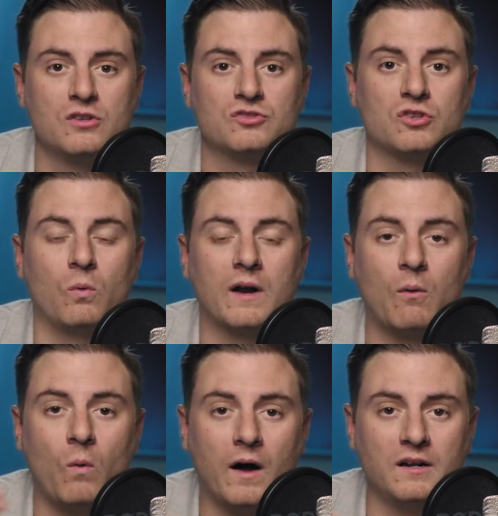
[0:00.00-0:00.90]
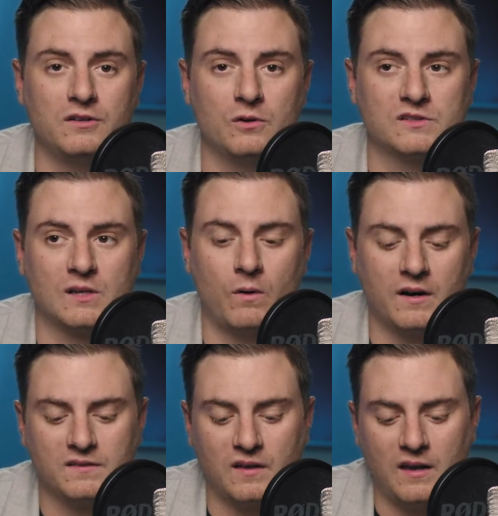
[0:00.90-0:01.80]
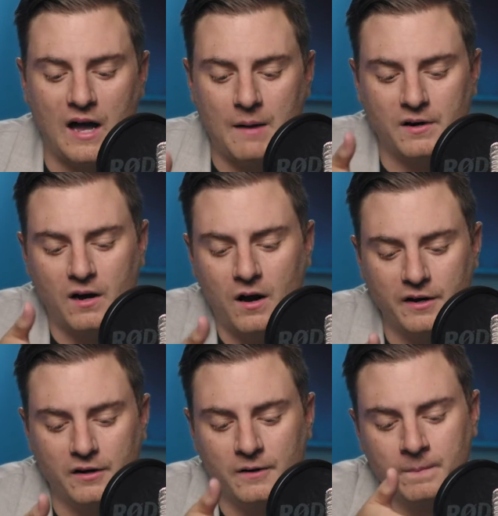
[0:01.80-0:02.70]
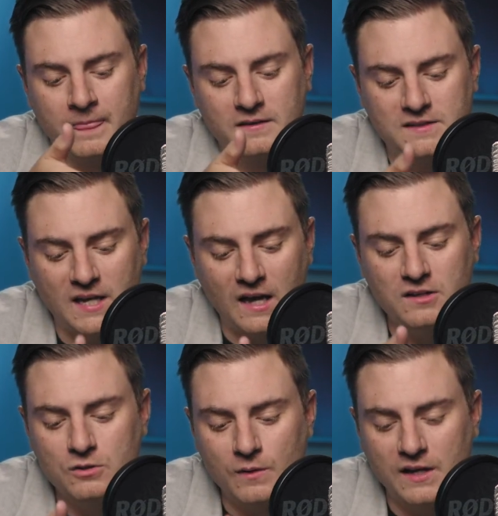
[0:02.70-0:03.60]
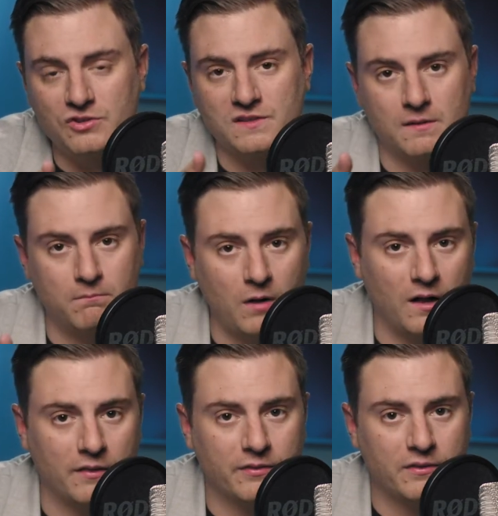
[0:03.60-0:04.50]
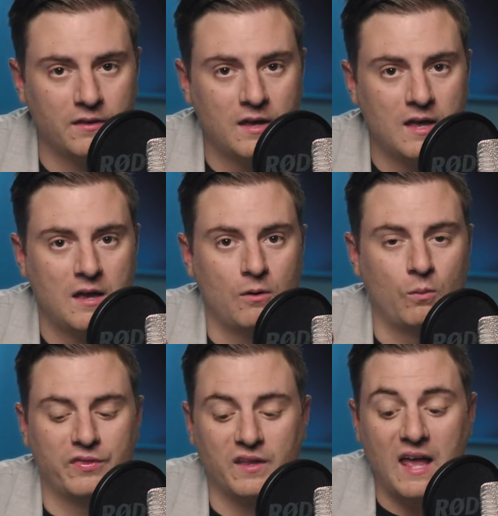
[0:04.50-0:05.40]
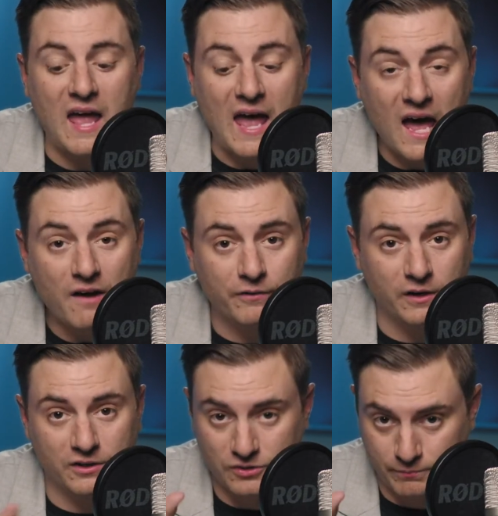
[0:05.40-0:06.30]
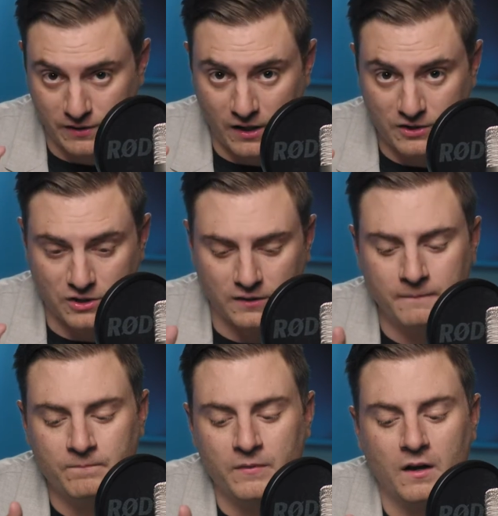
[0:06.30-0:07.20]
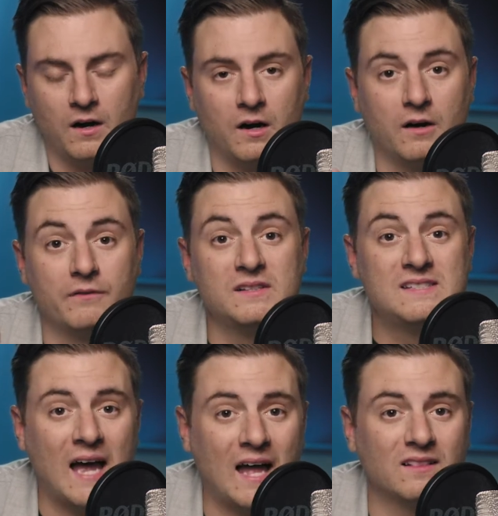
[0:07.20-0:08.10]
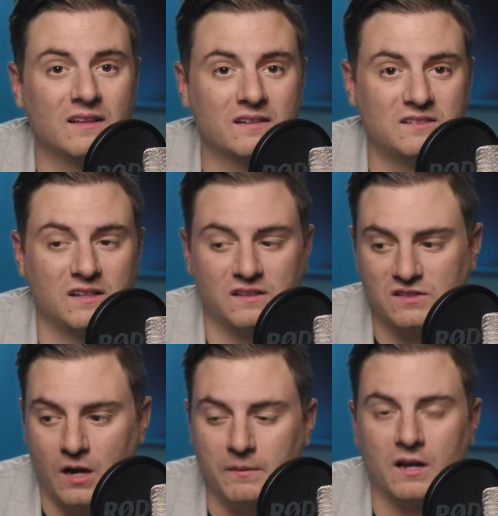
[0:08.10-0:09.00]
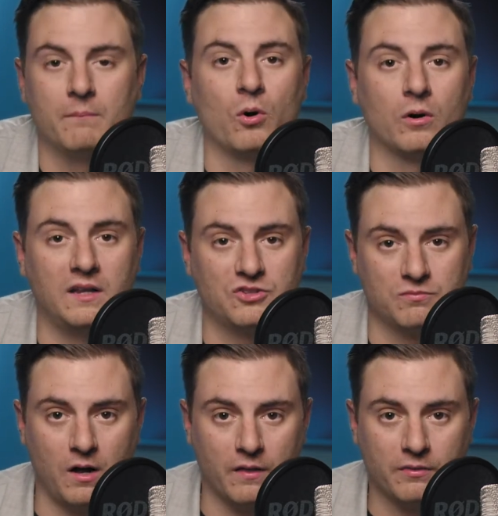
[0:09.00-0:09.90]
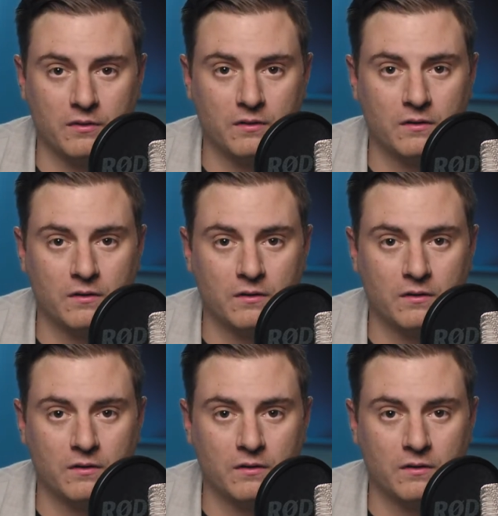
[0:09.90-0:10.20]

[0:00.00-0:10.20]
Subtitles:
So what I want to do is I want to say I'm going to hire 10 new agents a month with an average production of 10 listings coming aboard each month.